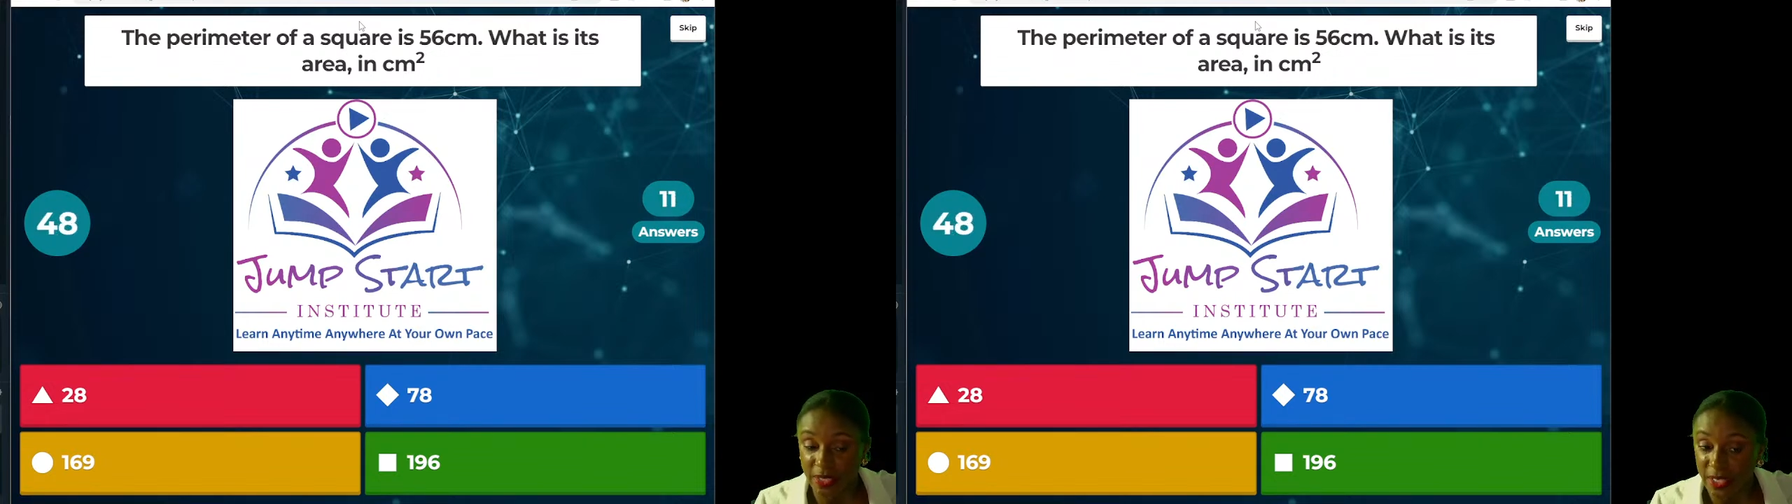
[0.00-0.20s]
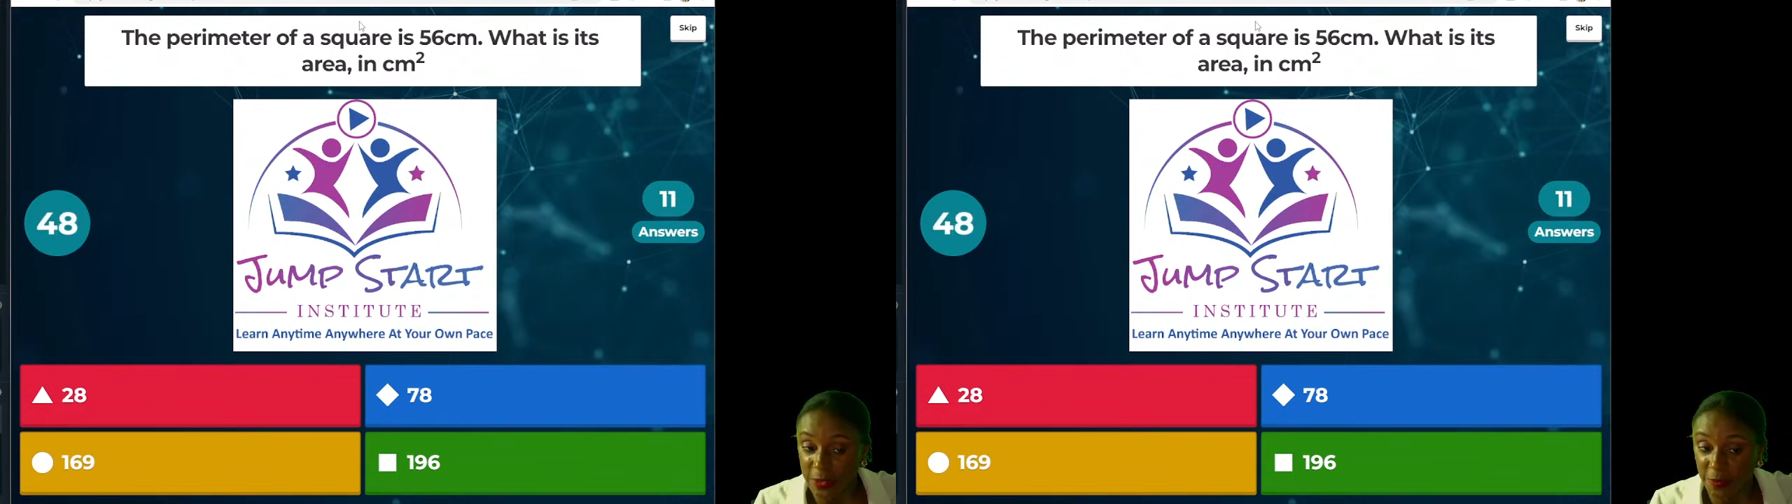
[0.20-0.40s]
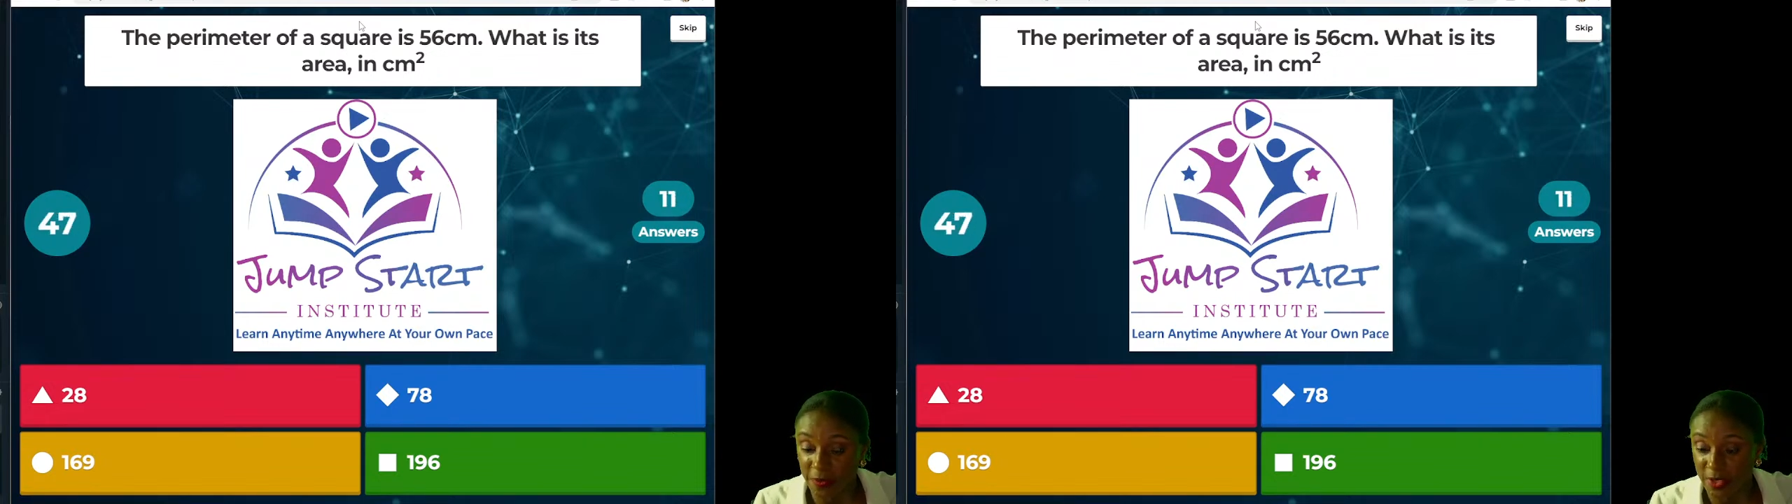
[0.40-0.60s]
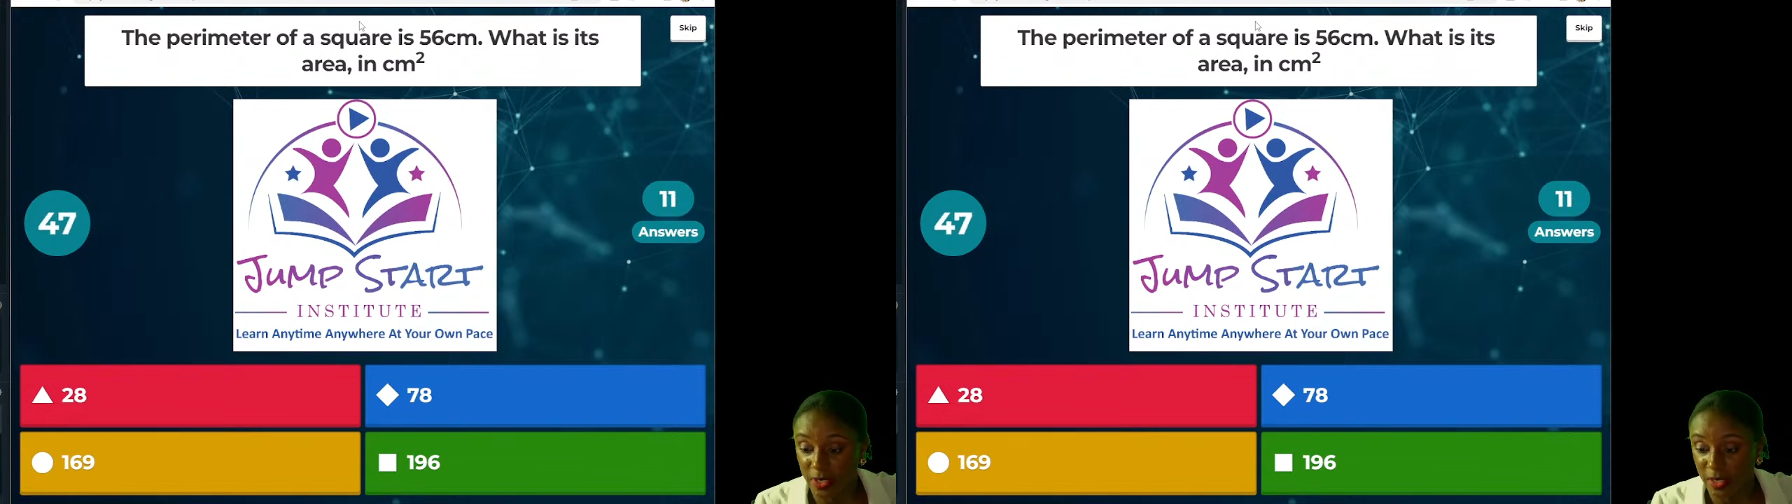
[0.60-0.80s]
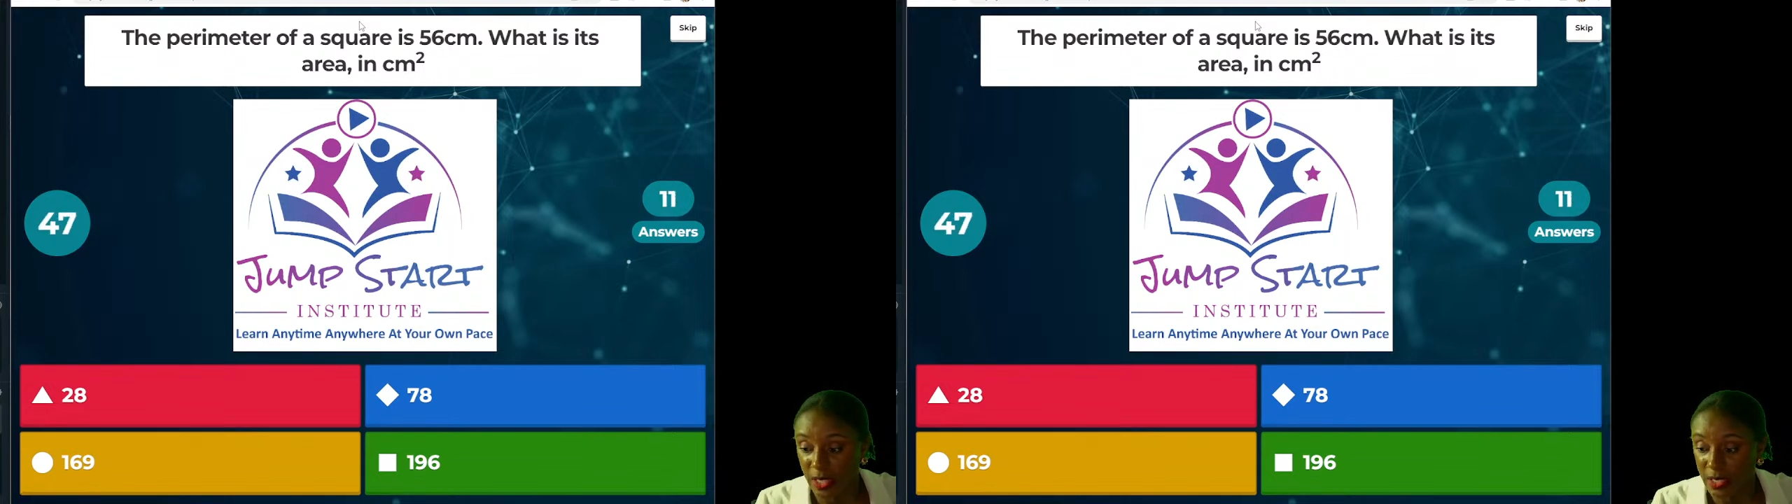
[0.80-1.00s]
is 56
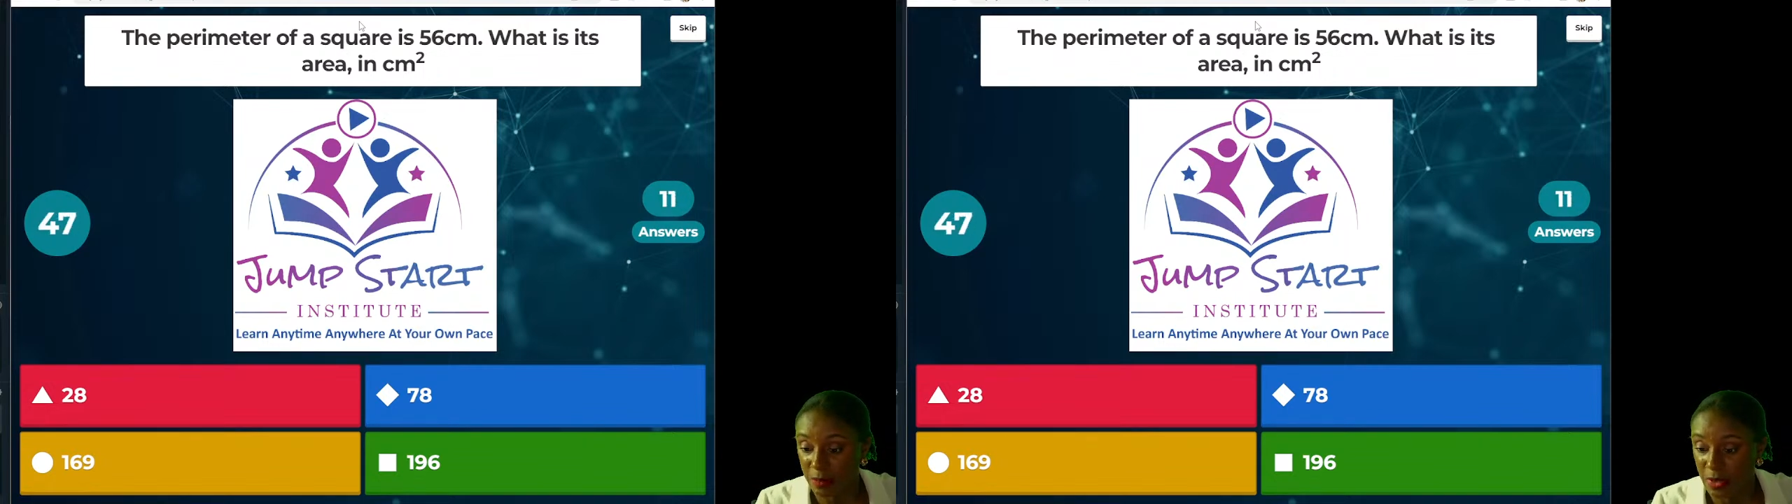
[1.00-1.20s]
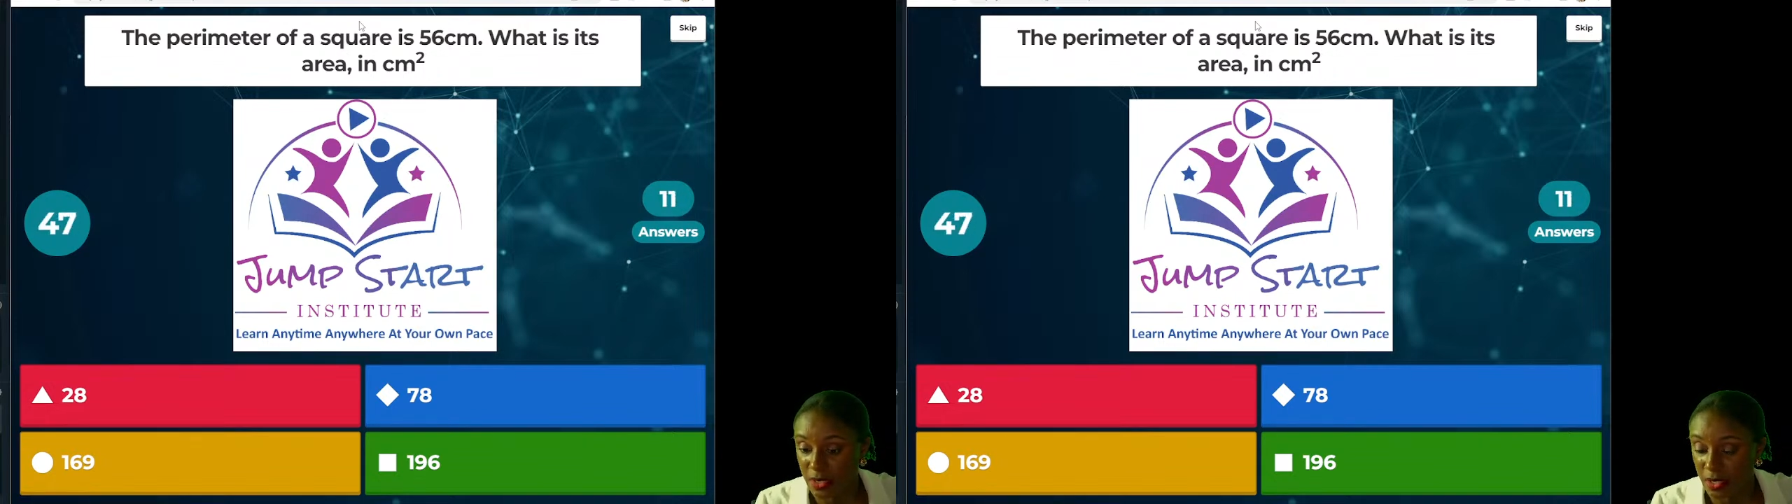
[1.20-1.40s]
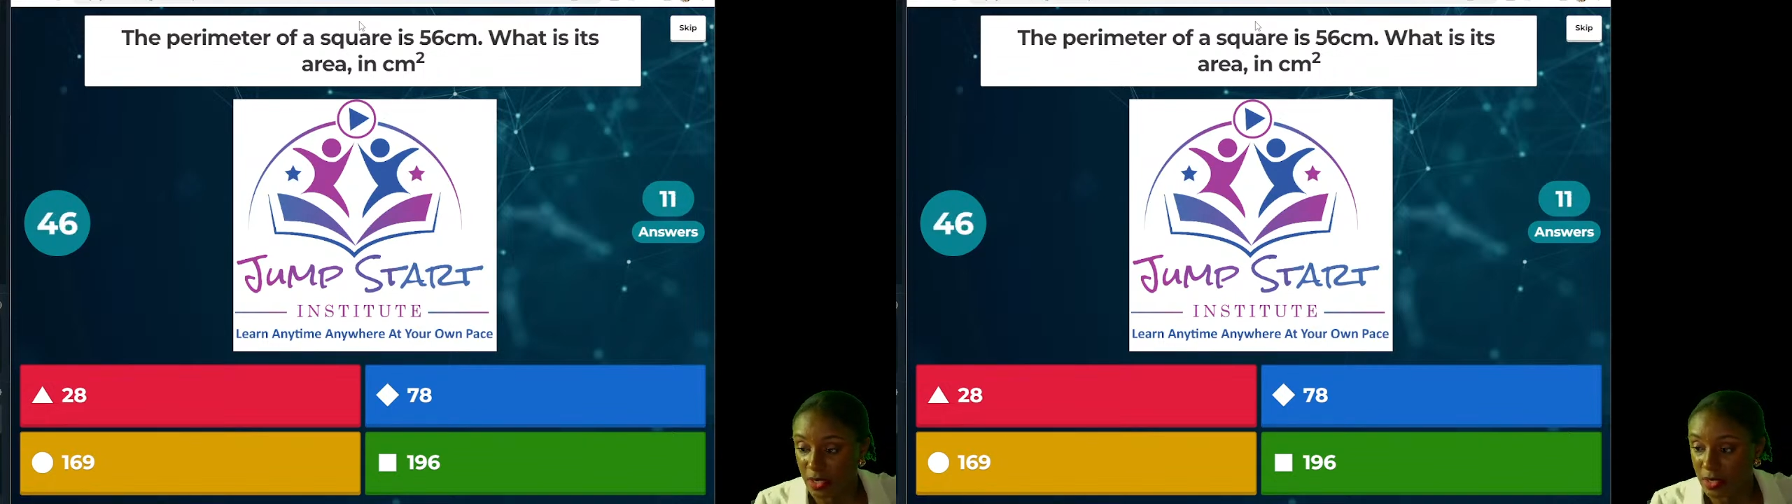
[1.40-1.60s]
centimeters.